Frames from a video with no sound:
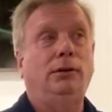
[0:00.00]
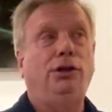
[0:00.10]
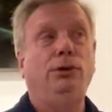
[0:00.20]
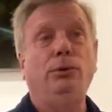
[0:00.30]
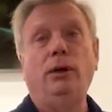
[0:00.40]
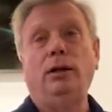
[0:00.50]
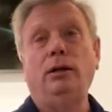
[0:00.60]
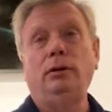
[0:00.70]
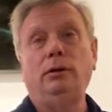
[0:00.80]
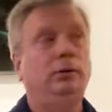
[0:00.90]
you
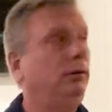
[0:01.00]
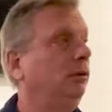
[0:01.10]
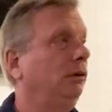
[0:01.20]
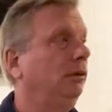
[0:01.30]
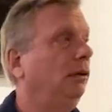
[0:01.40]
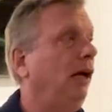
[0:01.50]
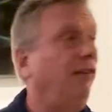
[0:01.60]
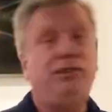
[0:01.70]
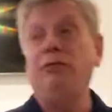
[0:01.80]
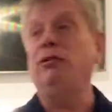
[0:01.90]
will
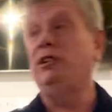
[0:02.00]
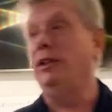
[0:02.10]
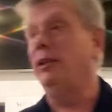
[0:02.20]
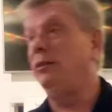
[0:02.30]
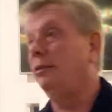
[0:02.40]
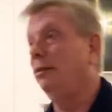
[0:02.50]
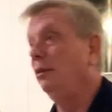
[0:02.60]
have differences,